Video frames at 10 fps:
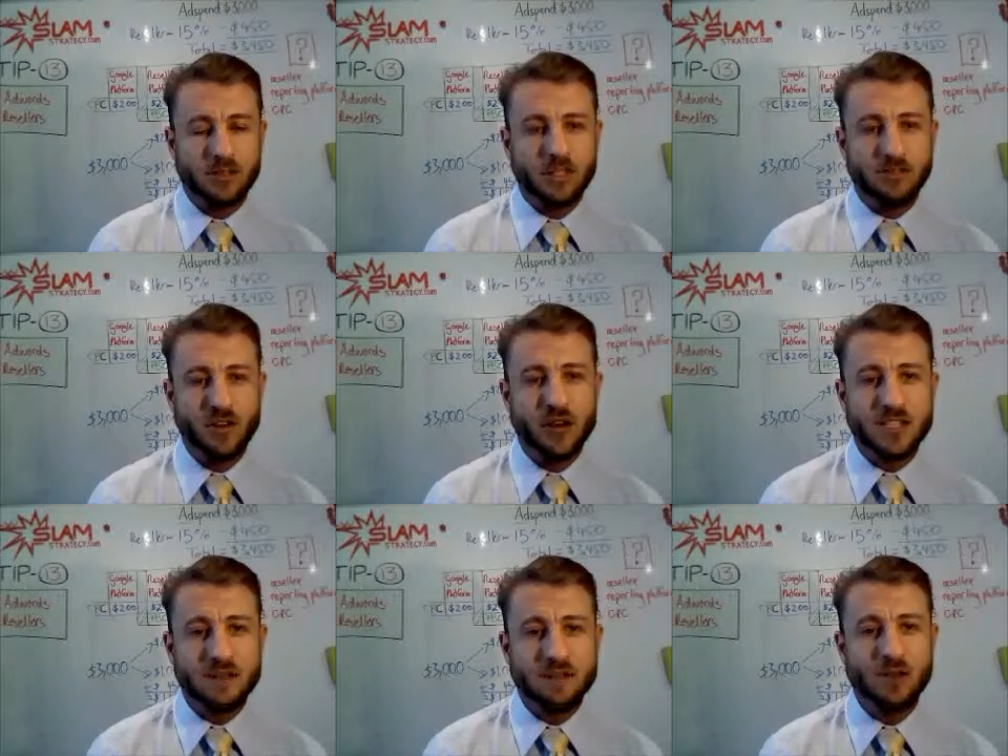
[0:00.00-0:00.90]
it's very
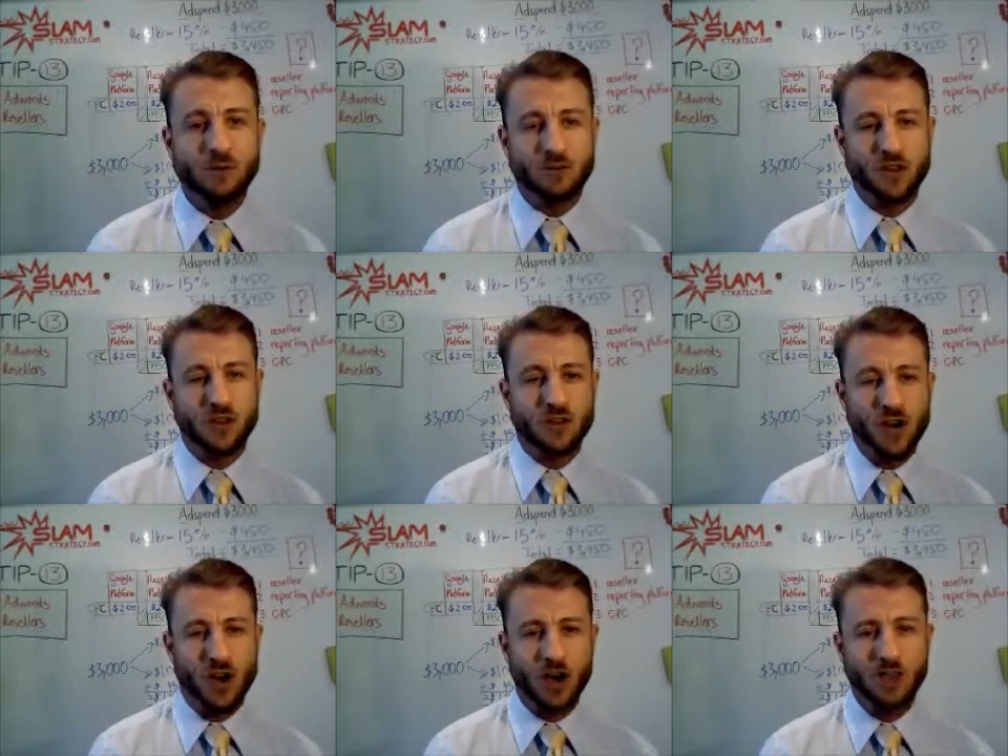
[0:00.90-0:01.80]
difficult for you to
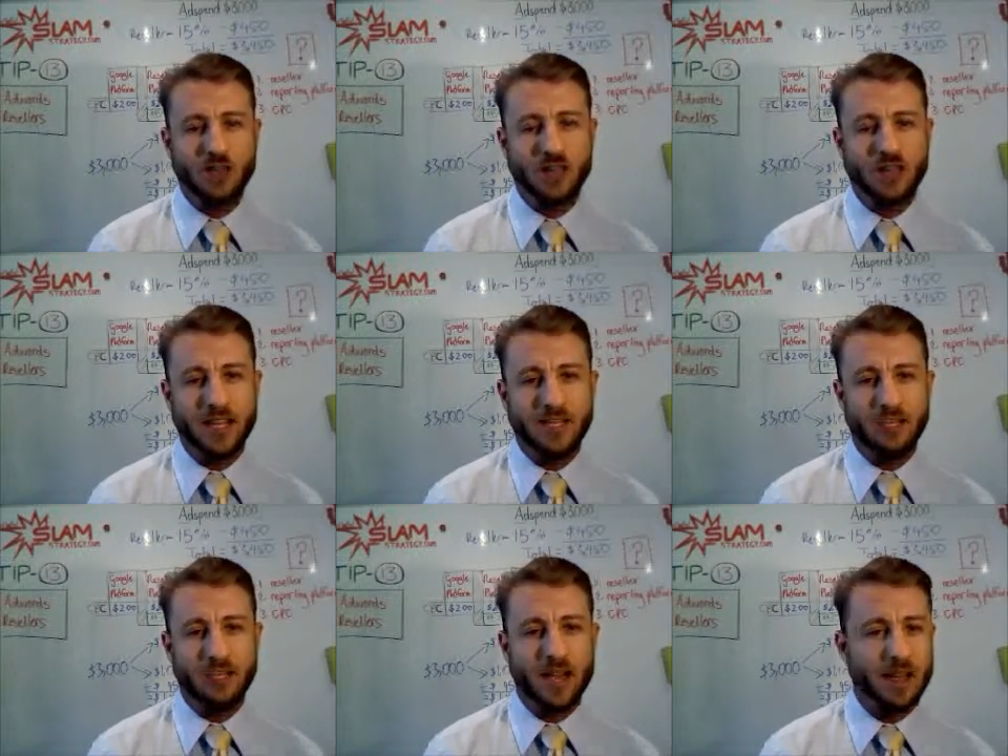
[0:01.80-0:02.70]
know unless
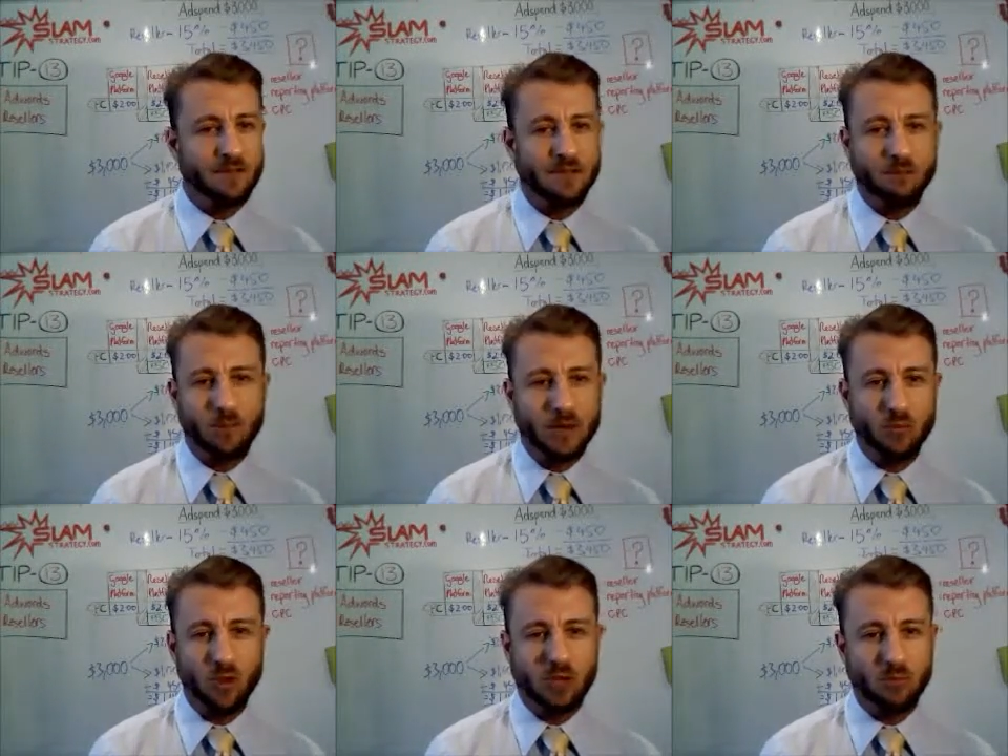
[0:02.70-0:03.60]
you have been
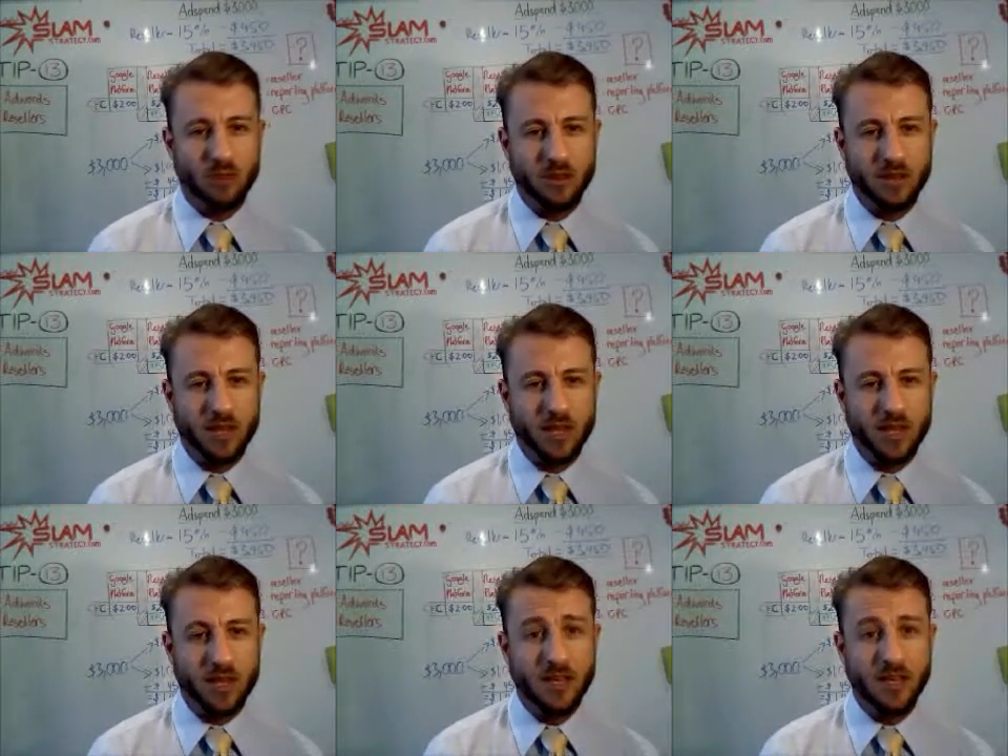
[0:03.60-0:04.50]
working with
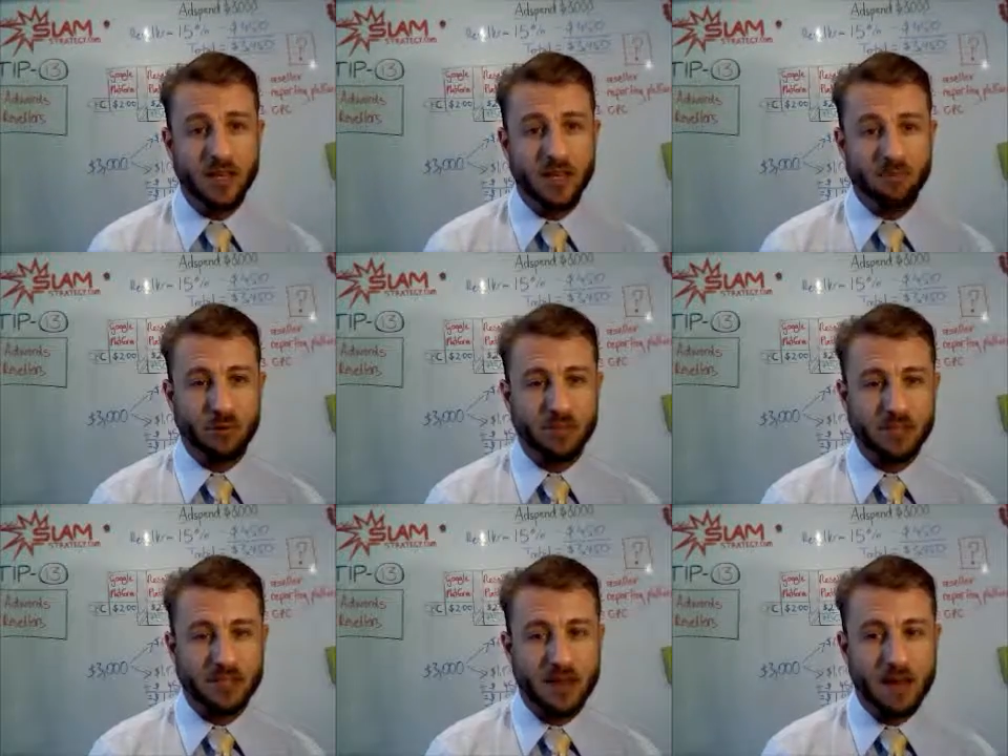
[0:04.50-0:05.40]
a
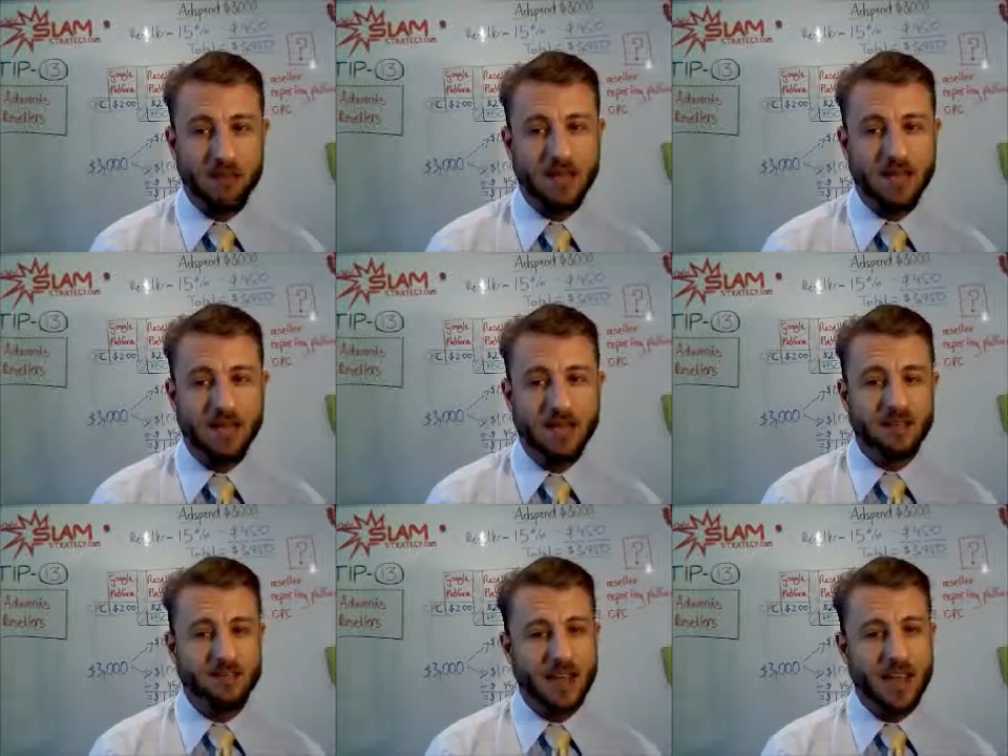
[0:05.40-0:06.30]
previous company
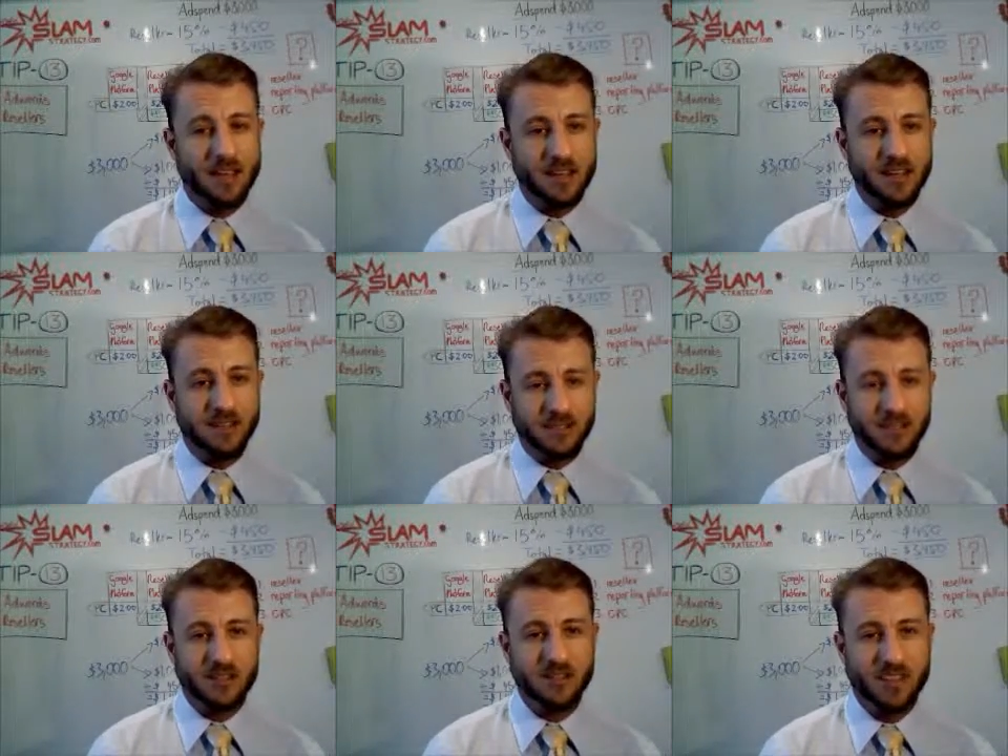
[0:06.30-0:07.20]
that is
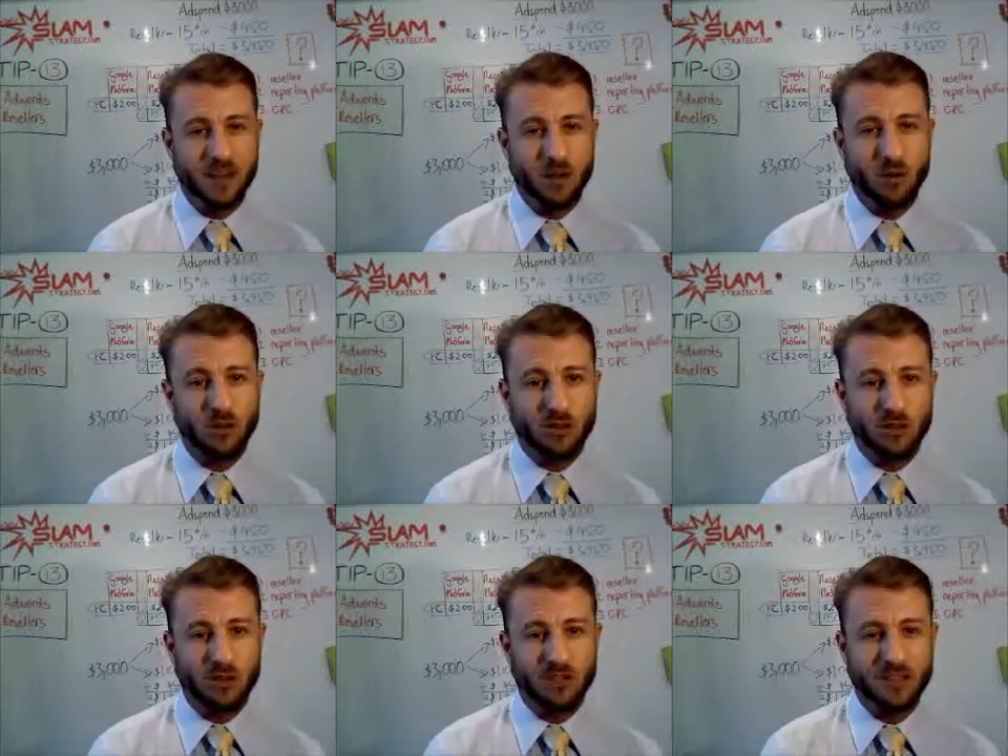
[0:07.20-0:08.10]

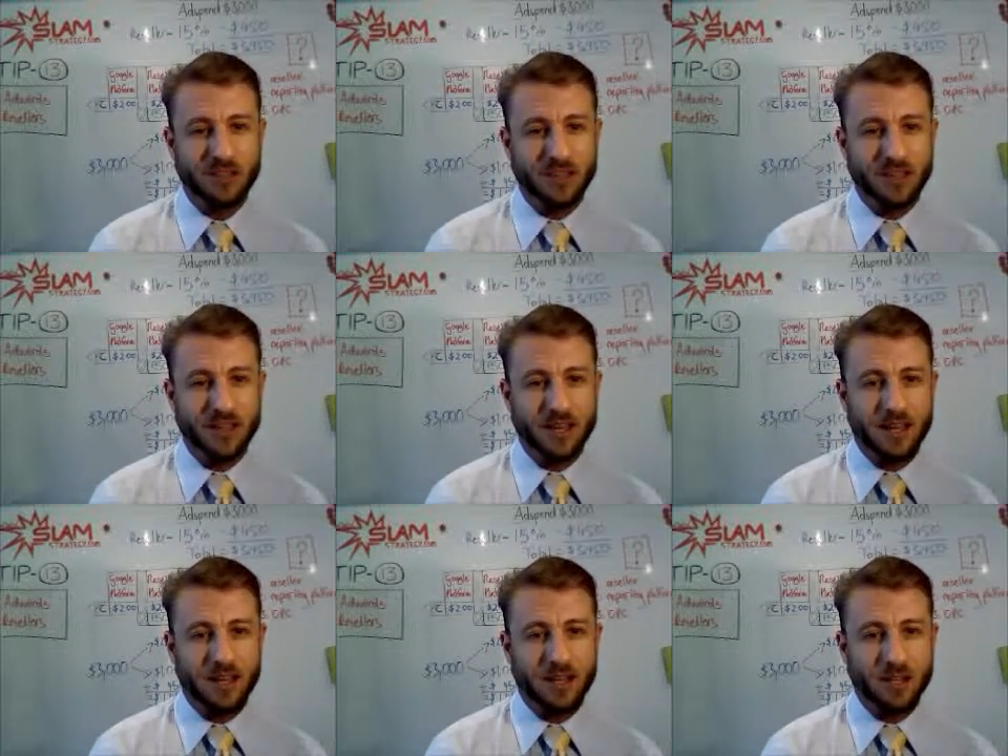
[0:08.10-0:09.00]
also
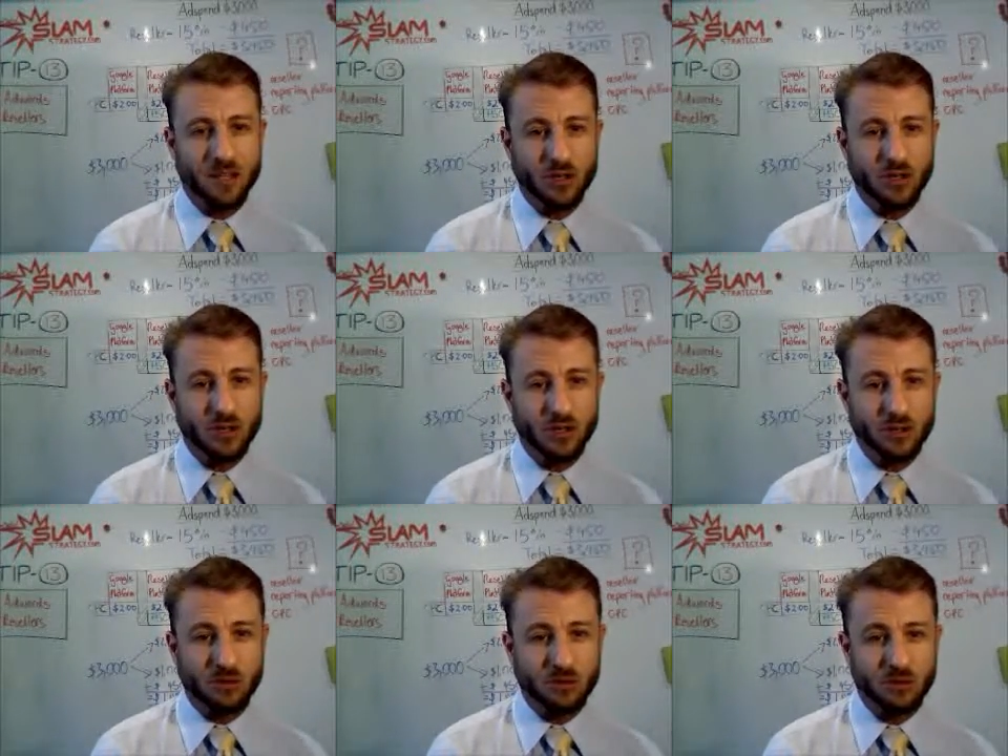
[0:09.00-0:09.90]
using
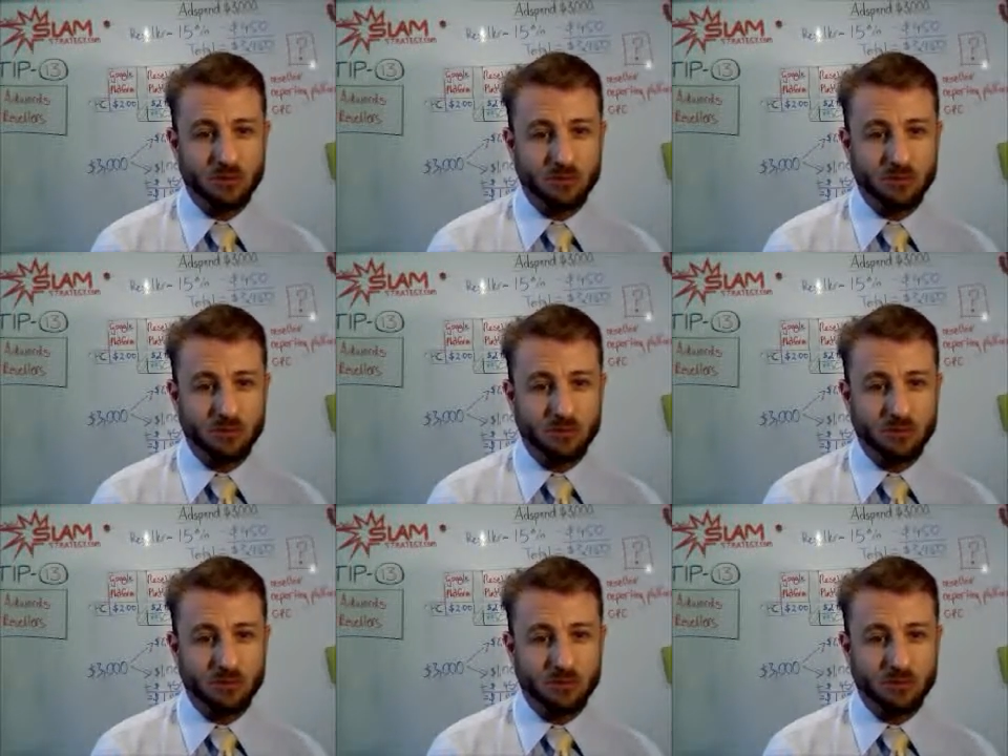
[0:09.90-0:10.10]
Google's